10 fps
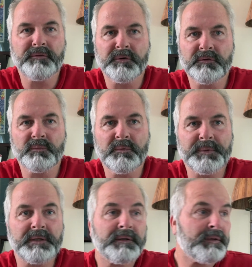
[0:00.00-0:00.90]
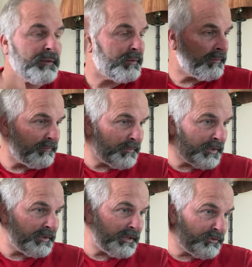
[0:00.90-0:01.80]
for his woman.
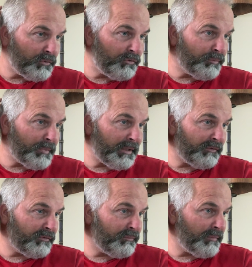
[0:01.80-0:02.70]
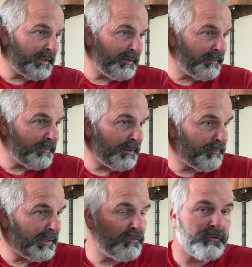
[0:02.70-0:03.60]
Martin, I told you, my
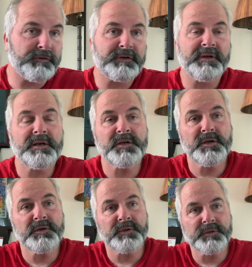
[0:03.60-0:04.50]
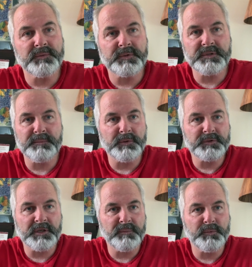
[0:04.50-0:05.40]
mentor for 10 years was the most
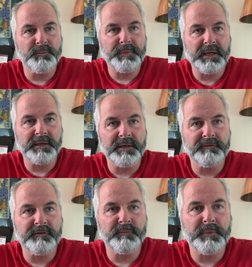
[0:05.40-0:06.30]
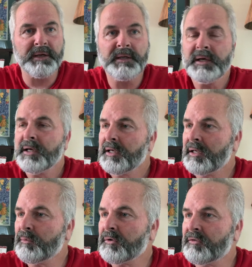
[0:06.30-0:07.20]
humble man I've ever met.
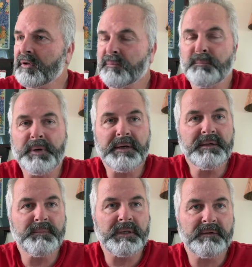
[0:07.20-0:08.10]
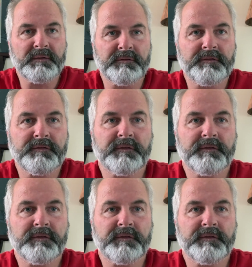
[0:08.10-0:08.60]
He was the embodiment of